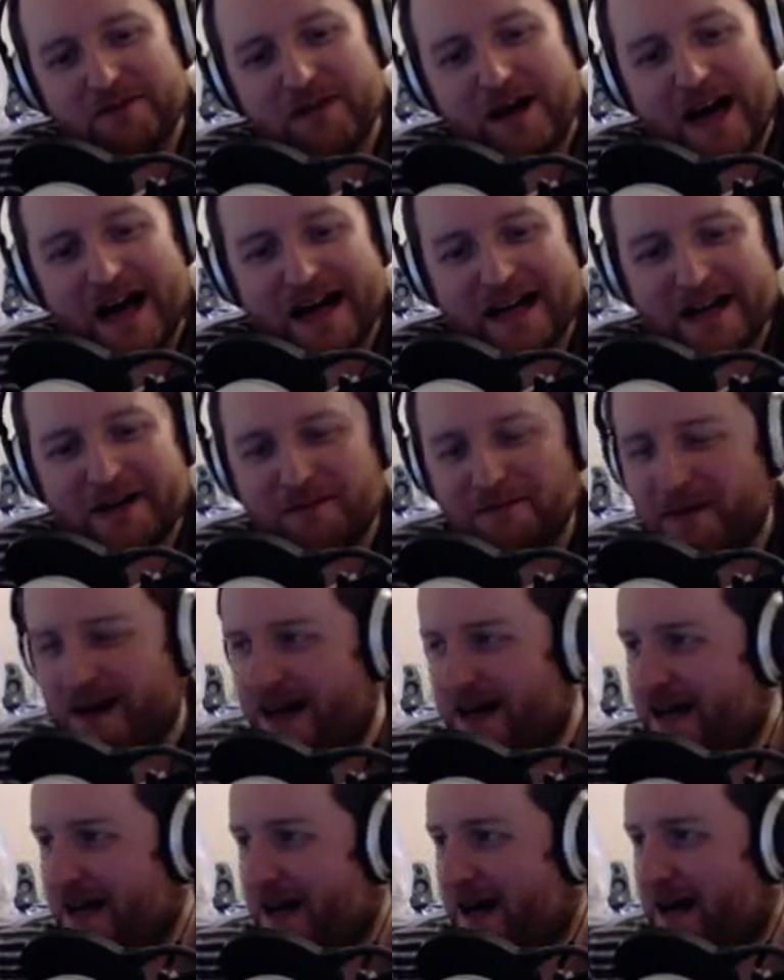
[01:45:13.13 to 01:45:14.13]
keep I keep
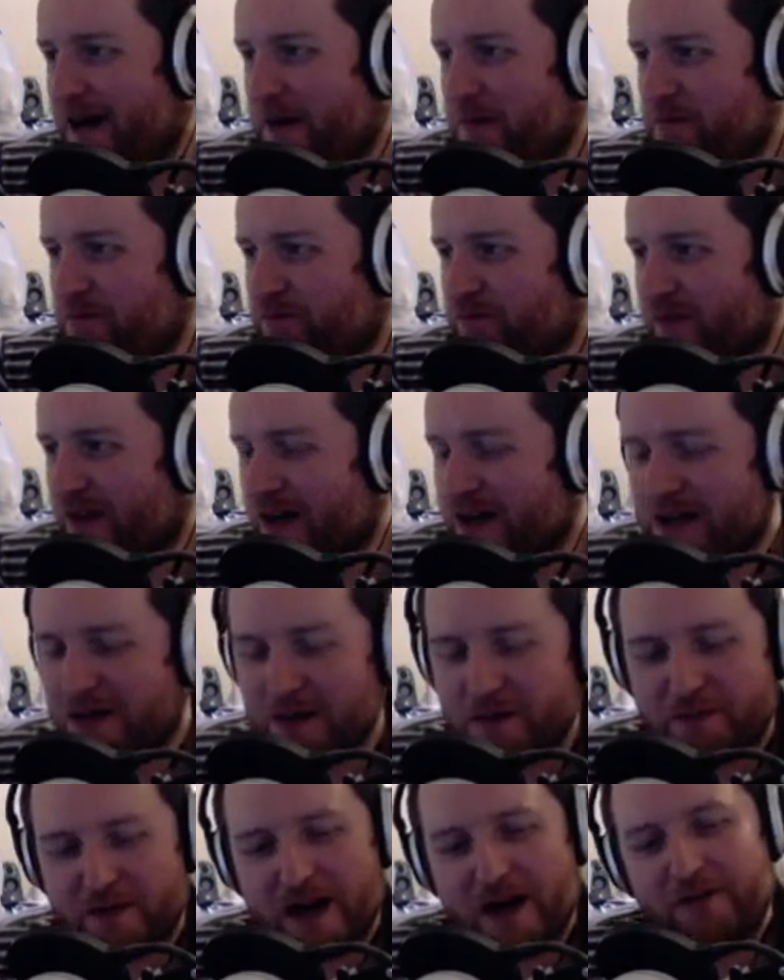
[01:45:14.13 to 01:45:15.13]
my uh, I
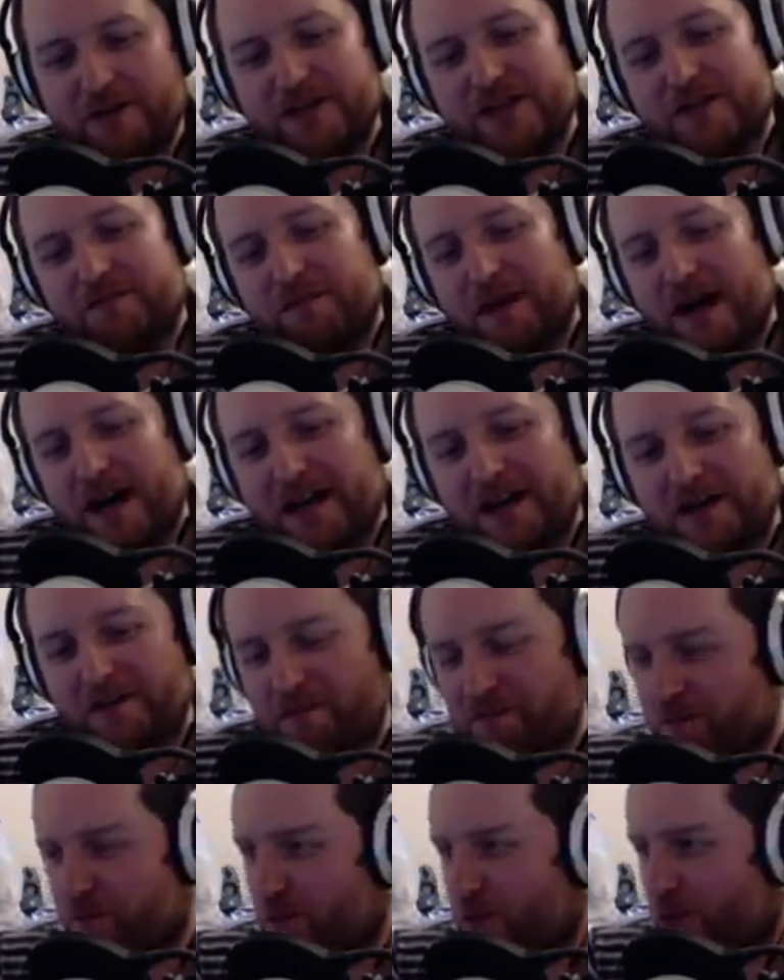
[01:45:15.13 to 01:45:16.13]
keep the brownies in my
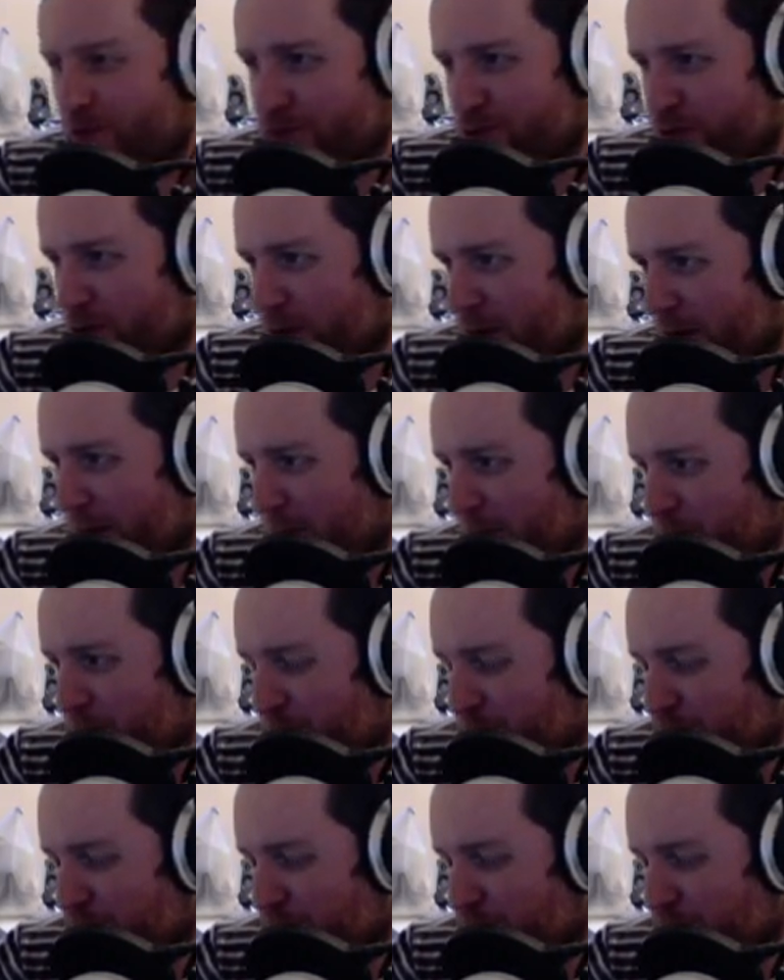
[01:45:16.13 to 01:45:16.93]
wardrobe